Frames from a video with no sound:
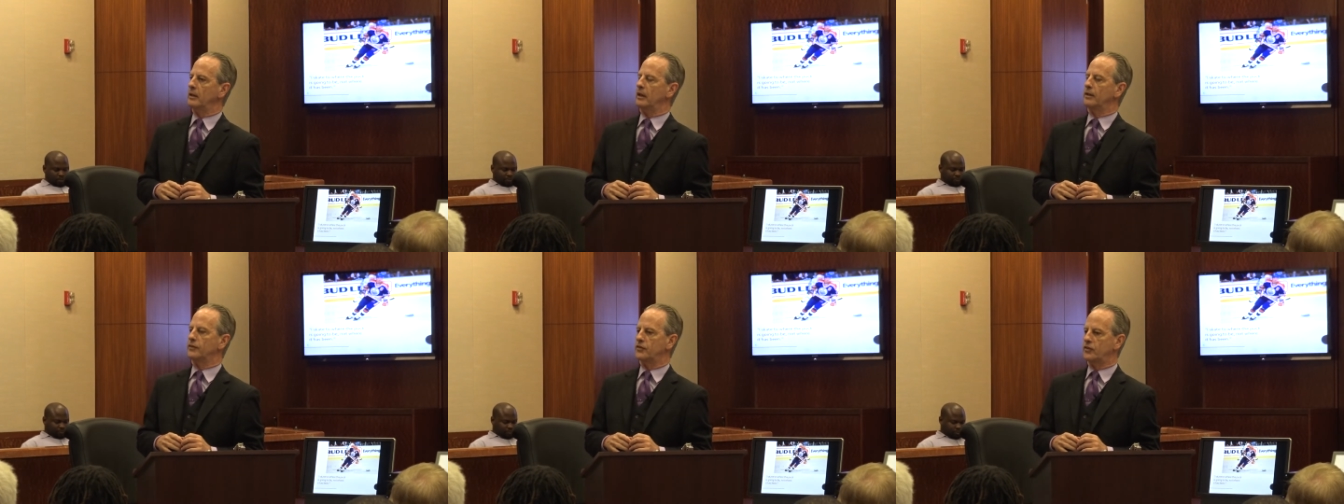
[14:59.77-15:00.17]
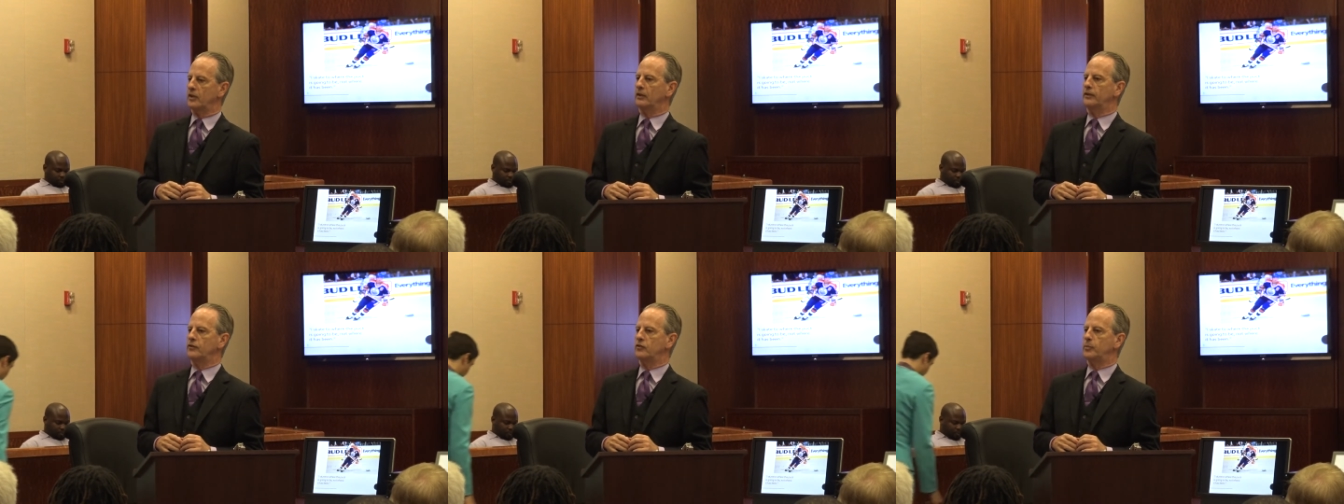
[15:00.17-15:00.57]
At a C
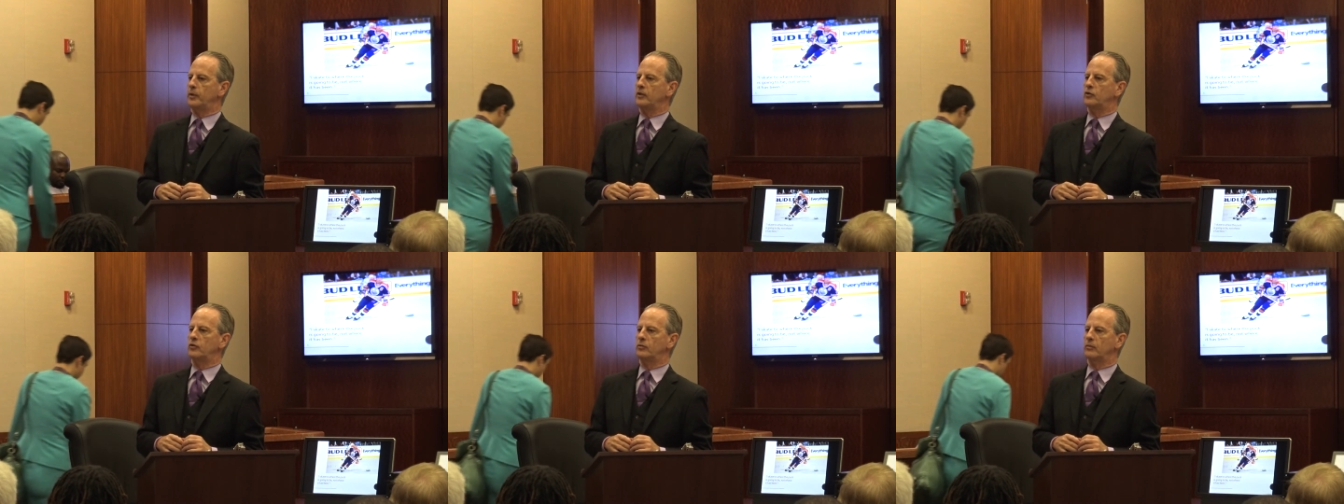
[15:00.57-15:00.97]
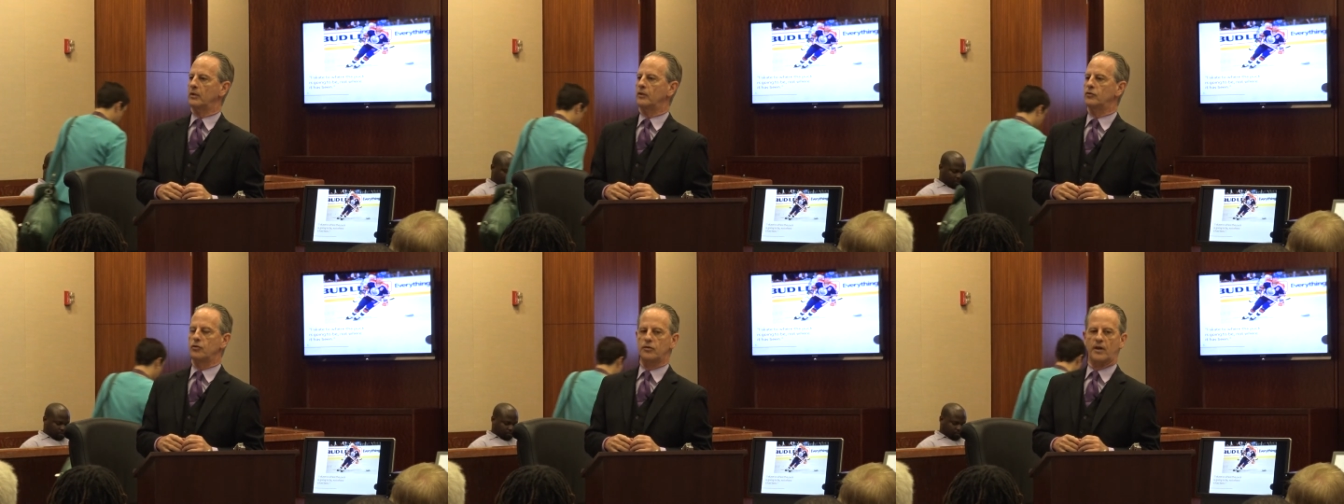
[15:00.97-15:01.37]
L E speech
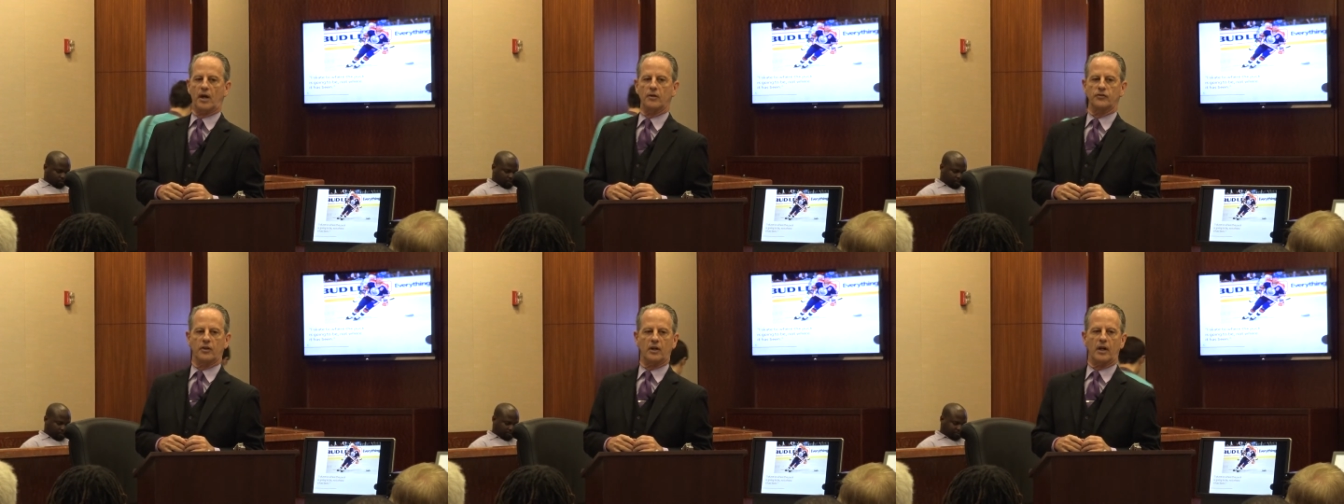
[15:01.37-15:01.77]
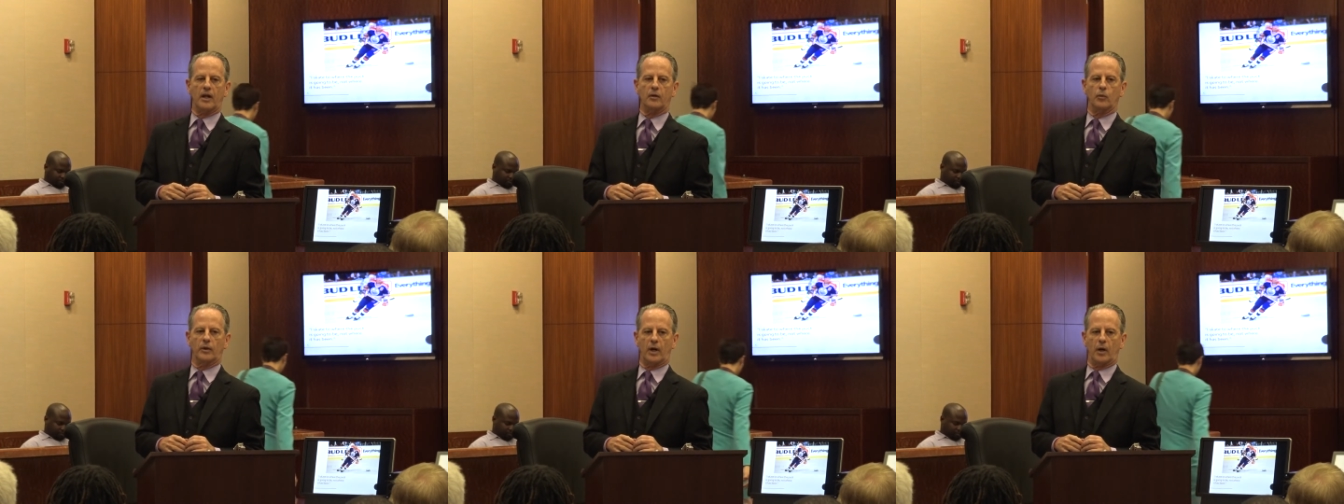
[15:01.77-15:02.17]
in two thousand eight when